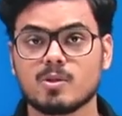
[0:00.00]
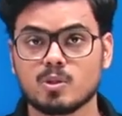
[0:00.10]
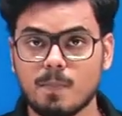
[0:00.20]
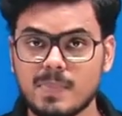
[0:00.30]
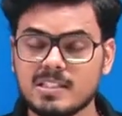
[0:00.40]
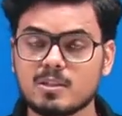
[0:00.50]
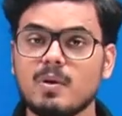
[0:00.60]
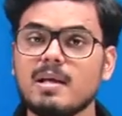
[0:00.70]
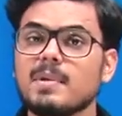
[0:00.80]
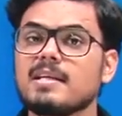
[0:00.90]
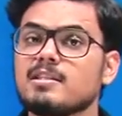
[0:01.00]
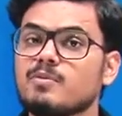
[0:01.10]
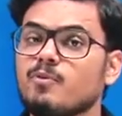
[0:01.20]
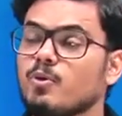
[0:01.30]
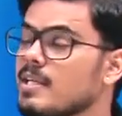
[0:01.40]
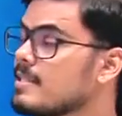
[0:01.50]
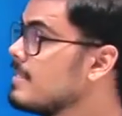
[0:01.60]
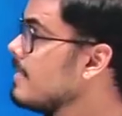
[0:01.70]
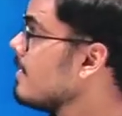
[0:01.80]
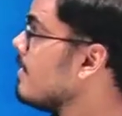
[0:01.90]
So b square minus
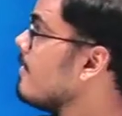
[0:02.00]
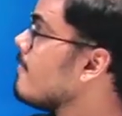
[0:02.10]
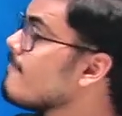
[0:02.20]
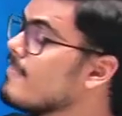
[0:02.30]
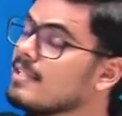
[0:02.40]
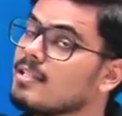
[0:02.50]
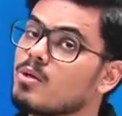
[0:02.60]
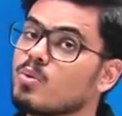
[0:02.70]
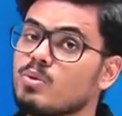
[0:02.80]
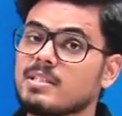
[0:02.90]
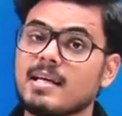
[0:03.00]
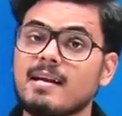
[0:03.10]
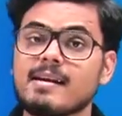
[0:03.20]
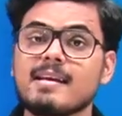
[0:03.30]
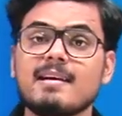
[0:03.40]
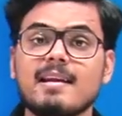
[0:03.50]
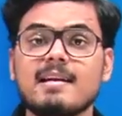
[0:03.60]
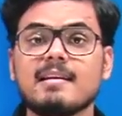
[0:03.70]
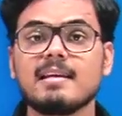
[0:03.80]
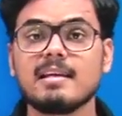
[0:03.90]
4ac when the roots are real
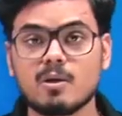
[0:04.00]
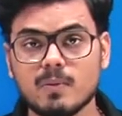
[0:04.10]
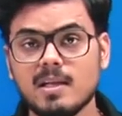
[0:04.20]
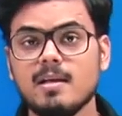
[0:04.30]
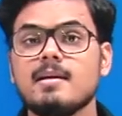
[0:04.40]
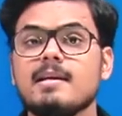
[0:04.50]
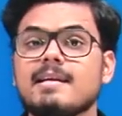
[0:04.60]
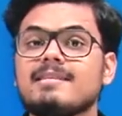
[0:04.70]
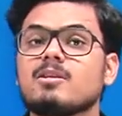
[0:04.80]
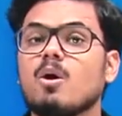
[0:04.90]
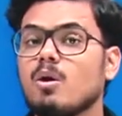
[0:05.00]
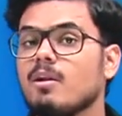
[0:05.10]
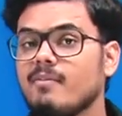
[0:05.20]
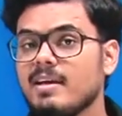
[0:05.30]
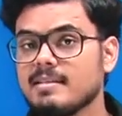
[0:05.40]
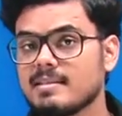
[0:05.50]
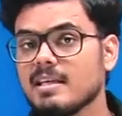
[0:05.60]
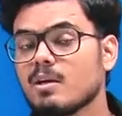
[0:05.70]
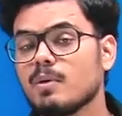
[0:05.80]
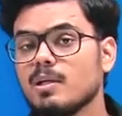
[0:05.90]
and equal is always
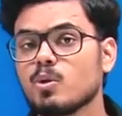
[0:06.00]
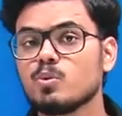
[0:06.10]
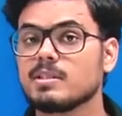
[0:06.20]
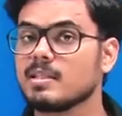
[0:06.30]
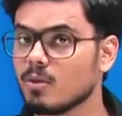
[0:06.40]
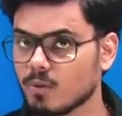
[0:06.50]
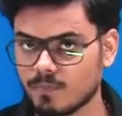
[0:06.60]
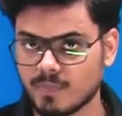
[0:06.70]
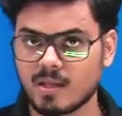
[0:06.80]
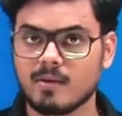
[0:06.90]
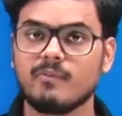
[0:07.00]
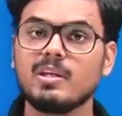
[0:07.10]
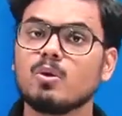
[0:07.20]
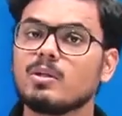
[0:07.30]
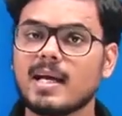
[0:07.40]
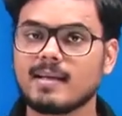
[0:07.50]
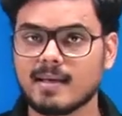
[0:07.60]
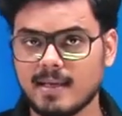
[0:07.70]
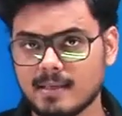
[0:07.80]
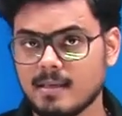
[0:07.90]
equal to 0. We know that,
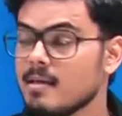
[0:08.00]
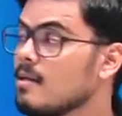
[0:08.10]
correct?